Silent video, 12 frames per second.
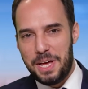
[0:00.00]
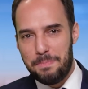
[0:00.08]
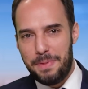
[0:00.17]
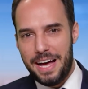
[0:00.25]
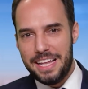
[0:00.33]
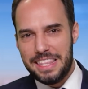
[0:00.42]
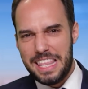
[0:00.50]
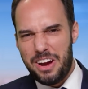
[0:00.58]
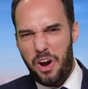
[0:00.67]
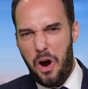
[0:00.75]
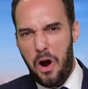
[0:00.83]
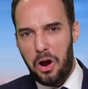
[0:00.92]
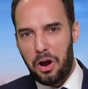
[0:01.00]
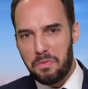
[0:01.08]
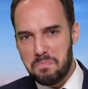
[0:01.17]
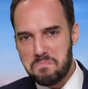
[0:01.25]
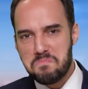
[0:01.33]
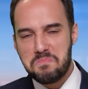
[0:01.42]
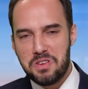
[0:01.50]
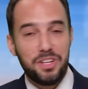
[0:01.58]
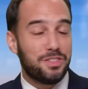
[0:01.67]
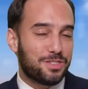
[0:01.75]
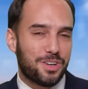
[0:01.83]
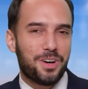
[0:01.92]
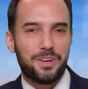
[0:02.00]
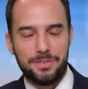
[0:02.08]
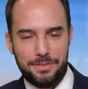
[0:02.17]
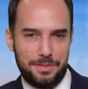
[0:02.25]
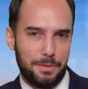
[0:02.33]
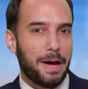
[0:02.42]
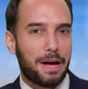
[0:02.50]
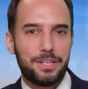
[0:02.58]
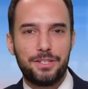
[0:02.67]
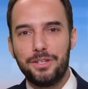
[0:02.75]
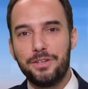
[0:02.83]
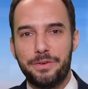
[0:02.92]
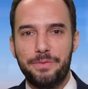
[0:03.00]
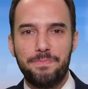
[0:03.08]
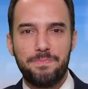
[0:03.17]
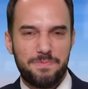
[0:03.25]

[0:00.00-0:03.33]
But there are concerns about it too,